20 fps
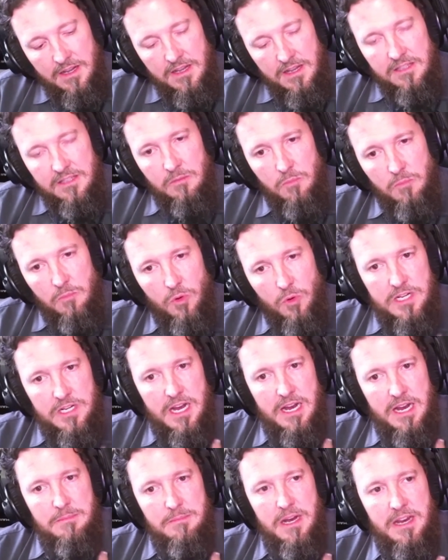the more
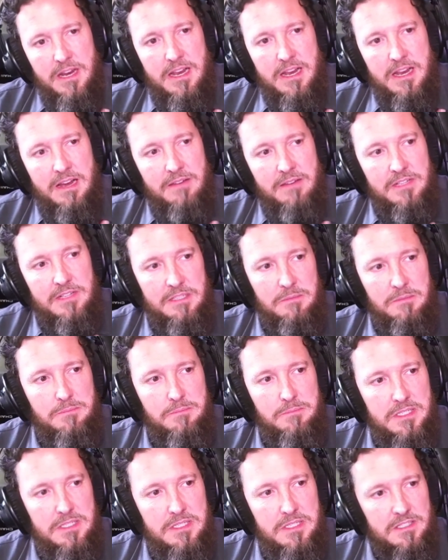time I have as a
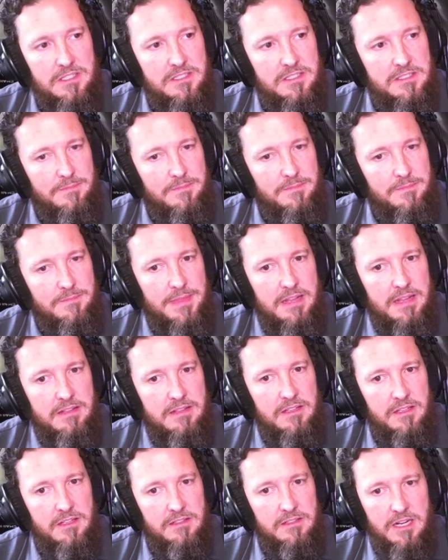business
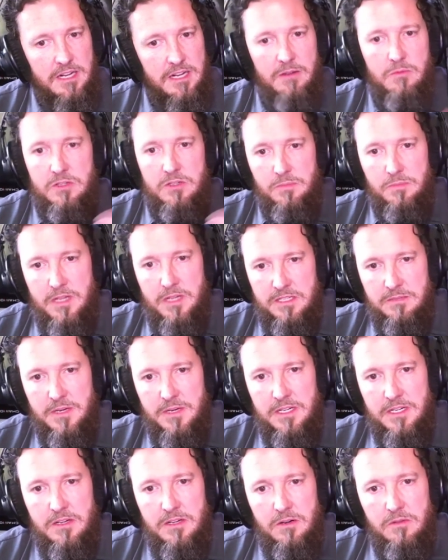that I want to apply to
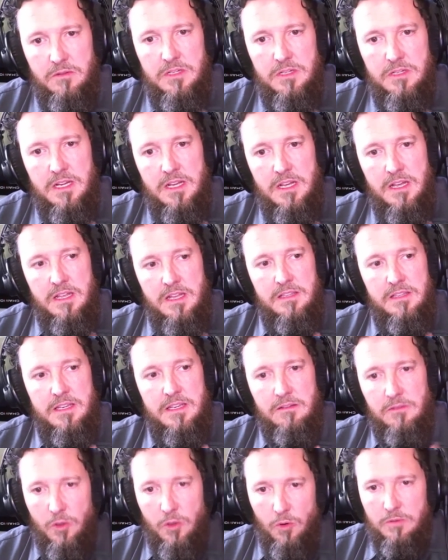my node,
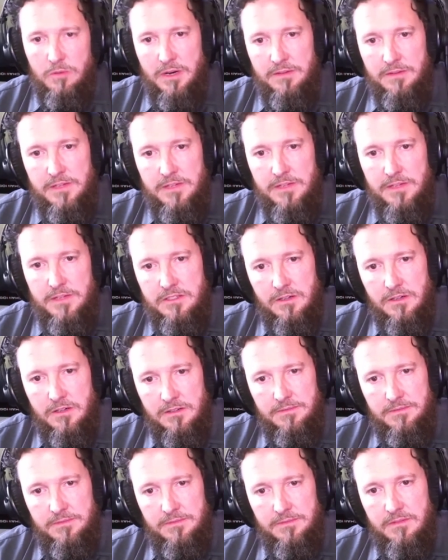the lower my fees are,
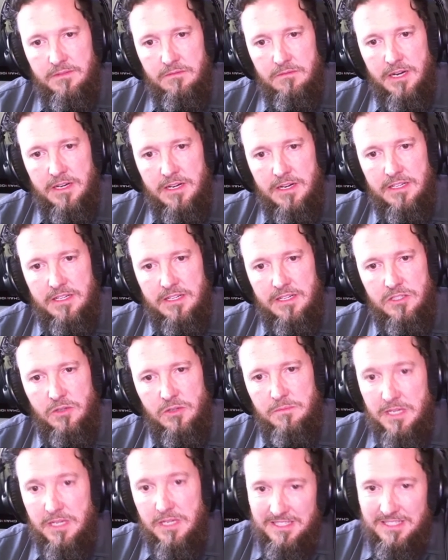right? And
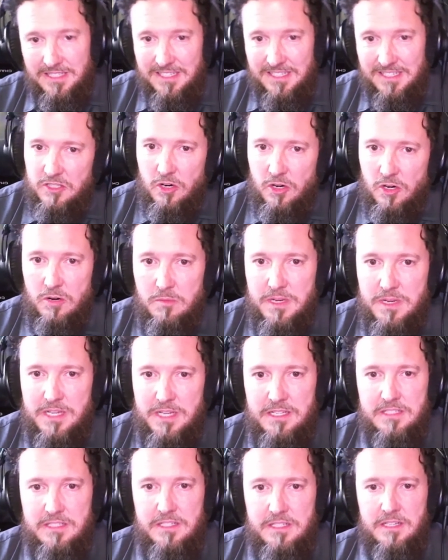so, but it's a
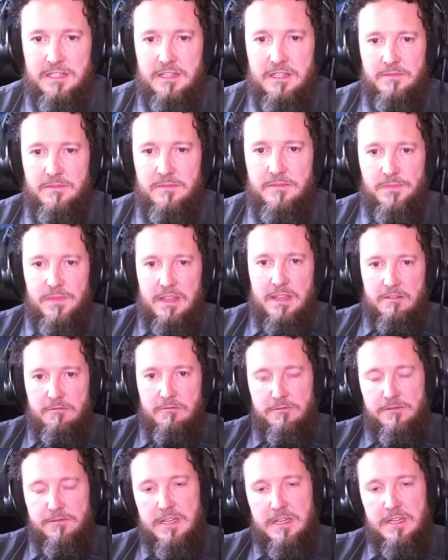deterministic
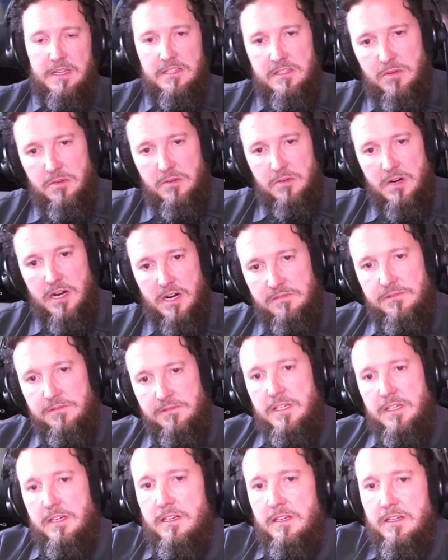fixed price
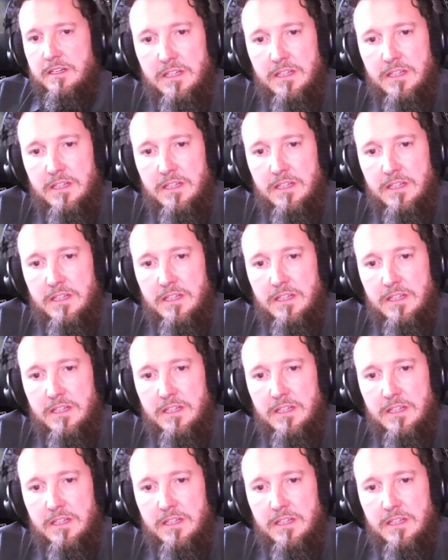fee